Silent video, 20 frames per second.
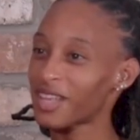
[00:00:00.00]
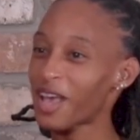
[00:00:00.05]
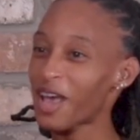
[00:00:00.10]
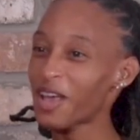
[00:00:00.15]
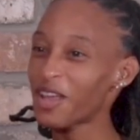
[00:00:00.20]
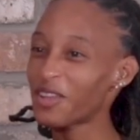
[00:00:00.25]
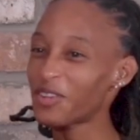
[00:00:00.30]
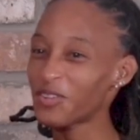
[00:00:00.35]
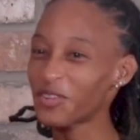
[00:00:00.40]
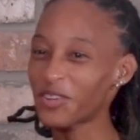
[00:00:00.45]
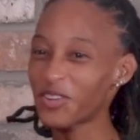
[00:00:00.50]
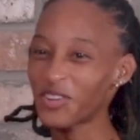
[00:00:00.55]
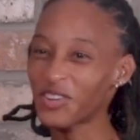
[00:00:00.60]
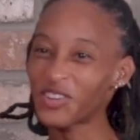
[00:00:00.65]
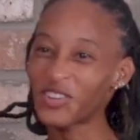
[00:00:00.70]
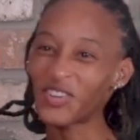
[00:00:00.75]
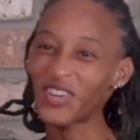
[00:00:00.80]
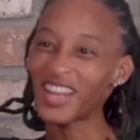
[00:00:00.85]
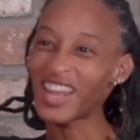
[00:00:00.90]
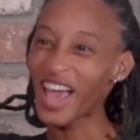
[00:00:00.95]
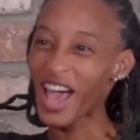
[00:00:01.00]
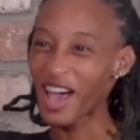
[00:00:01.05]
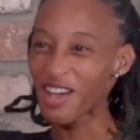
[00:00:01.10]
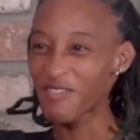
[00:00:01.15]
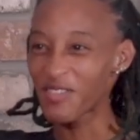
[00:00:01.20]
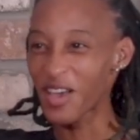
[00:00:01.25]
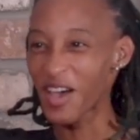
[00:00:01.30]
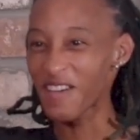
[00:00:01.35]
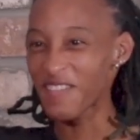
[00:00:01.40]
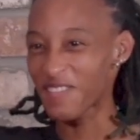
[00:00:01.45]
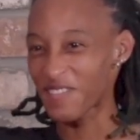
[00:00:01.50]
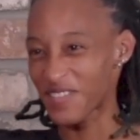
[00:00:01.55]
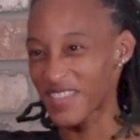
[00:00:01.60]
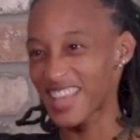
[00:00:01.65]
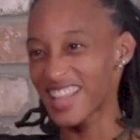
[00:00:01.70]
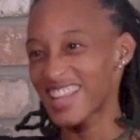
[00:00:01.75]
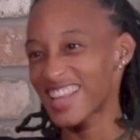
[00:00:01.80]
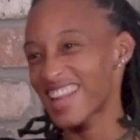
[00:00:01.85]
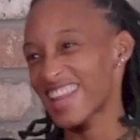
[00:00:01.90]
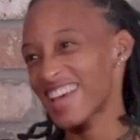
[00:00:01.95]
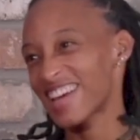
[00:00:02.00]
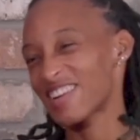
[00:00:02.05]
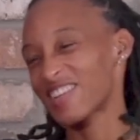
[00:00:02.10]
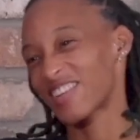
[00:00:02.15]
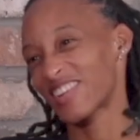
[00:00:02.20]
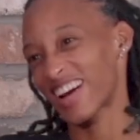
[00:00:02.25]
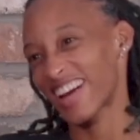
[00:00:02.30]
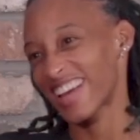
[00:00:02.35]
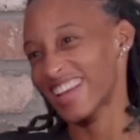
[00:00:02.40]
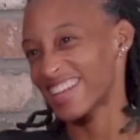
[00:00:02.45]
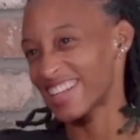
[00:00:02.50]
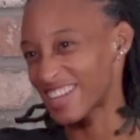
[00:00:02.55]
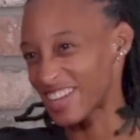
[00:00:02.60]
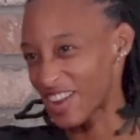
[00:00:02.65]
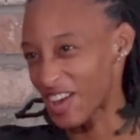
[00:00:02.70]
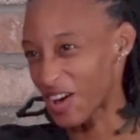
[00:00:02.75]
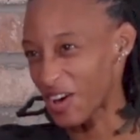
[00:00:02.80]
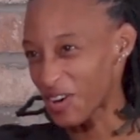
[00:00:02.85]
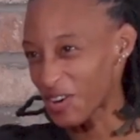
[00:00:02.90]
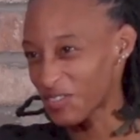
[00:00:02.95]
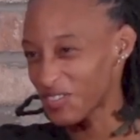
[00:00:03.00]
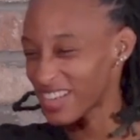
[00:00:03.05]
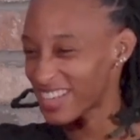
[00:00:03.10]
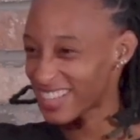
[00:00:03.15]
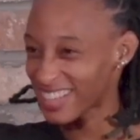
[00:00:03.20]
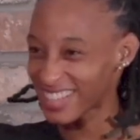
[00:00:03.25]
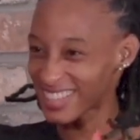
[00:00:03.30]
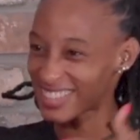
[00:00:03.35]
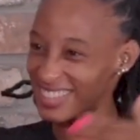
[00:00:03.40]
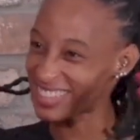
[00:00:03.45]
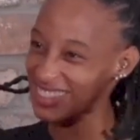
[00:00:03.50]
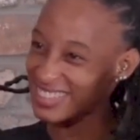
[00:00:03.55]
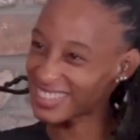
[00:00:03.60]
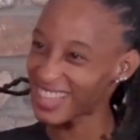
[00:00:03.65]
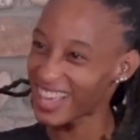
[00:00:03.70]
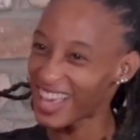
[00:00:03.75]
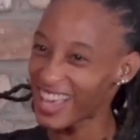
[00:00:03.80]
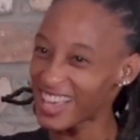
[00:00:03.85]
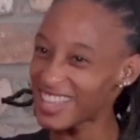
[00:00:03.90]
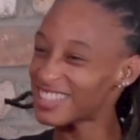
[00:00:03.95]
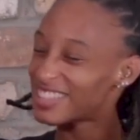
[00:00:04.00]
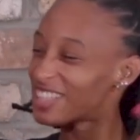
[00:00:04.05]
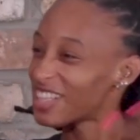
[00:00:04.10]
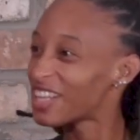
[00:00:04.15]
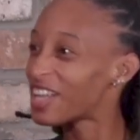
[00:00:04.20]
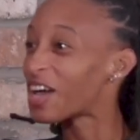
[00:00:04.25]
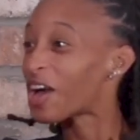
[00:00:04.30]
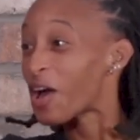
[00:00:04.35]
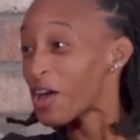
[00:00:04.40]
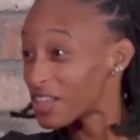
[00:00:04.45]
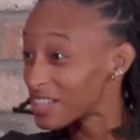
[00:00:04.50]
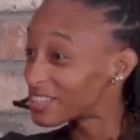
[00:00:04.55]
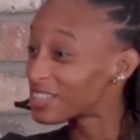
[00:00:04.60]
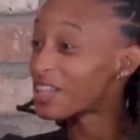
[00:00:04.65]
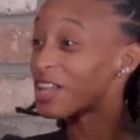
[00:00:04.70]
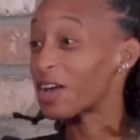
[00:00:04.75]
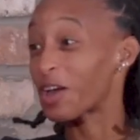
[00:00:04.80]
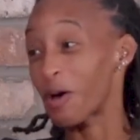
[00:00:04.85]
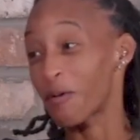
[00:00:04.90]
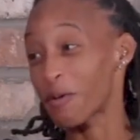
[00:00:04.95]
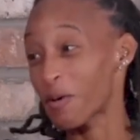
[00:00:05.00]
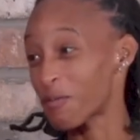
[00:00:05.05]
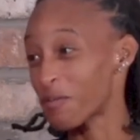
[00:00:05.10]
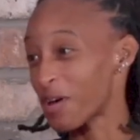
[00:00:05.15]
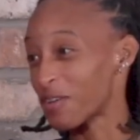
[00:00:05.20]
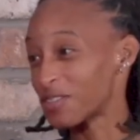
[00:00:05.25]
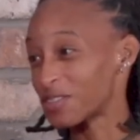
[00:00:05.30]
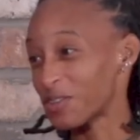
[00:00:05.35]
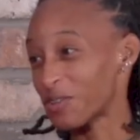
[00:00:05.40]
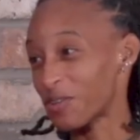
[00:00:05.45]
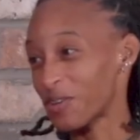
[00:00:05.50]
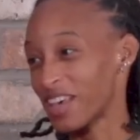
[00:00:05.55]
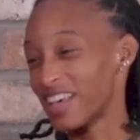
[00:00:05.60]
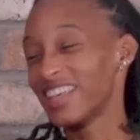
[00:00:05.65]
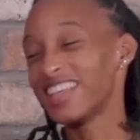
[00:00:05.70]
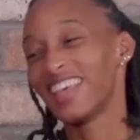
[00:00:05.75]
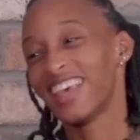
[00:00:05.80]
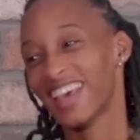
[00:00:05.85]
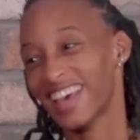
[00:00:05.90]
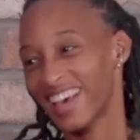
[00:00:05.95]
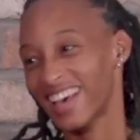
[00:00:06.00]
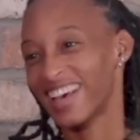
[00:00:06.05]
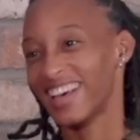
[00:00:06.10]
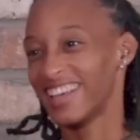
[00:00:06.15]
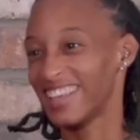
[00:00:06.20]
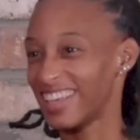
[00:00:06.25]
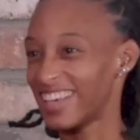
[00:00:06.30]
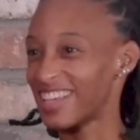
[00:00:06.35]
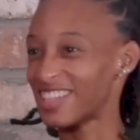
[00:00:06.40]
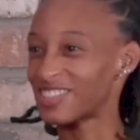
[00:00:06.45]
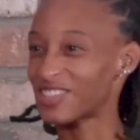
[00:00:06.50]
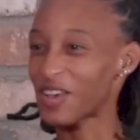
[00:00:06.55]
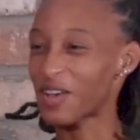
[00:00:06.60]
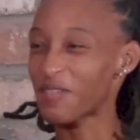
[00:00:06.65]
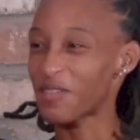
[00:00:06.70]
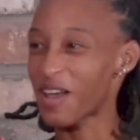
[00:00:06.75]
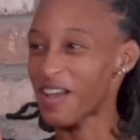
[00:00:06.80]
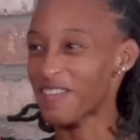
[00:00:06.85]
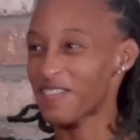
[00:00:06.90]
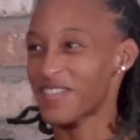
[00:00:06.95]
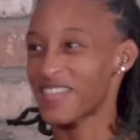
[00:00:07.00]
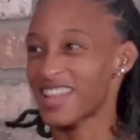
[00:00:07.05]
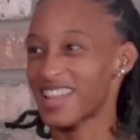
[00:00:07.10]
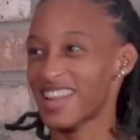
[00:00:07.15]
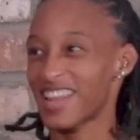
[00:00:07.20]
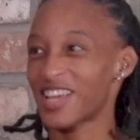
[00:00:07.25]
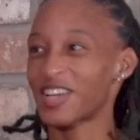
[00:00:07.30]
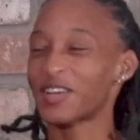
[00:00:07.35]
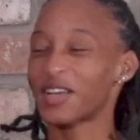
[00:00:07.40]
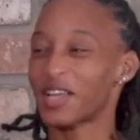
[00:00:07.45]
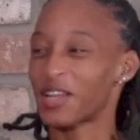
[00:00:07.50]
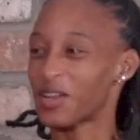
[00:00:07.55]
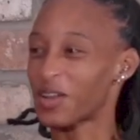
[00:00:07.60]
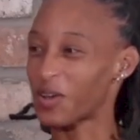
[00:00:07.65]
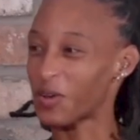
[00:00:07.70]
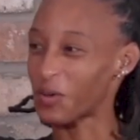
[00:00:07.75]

I don't know. Like I'm not feeling it right now because it's still a couple months away. Yeah. So I'm not feeling it right now.